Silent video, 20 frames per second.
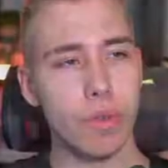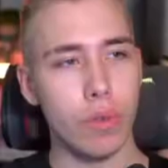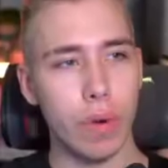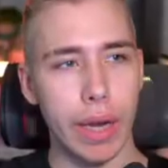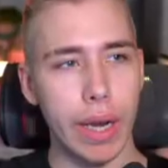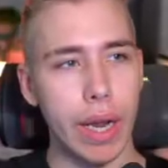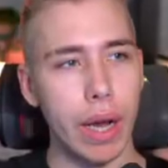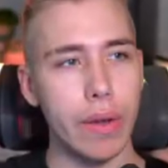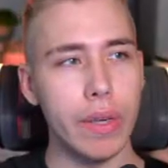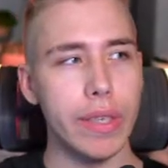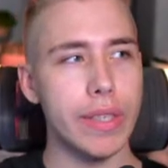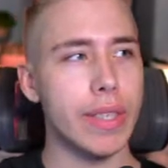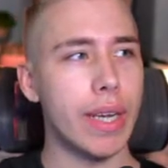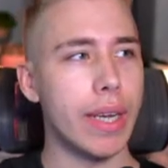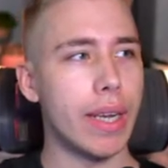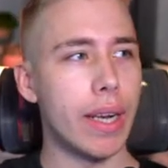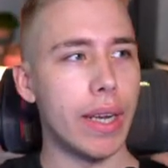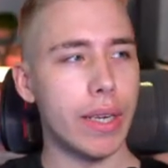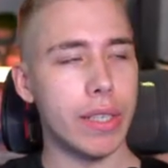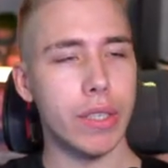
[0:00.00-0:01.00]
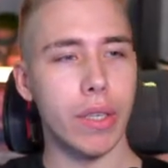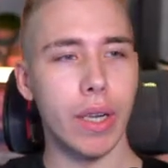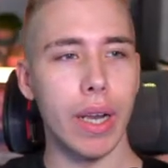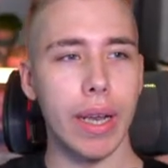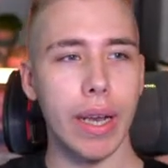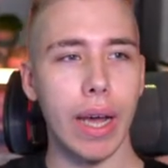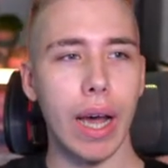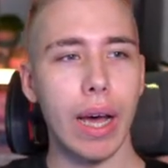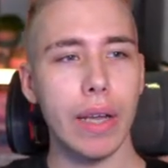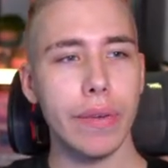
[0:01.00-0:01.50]
Right now on a site like
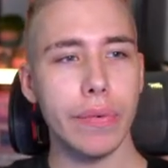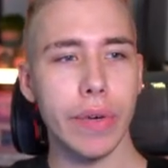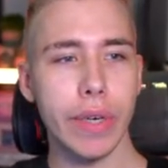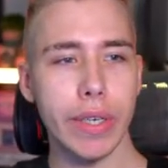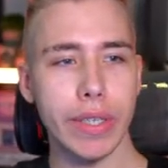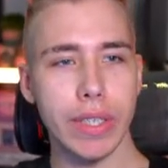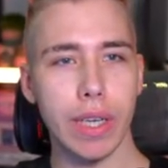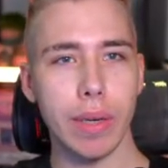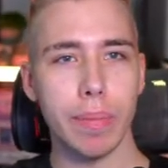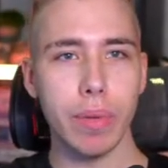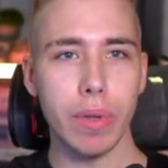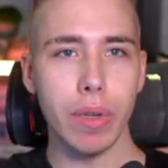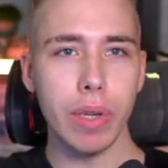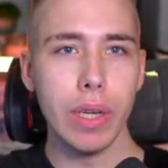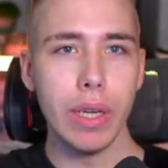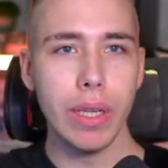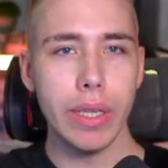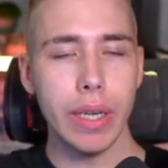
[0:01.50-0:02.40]
Solana Art, for example,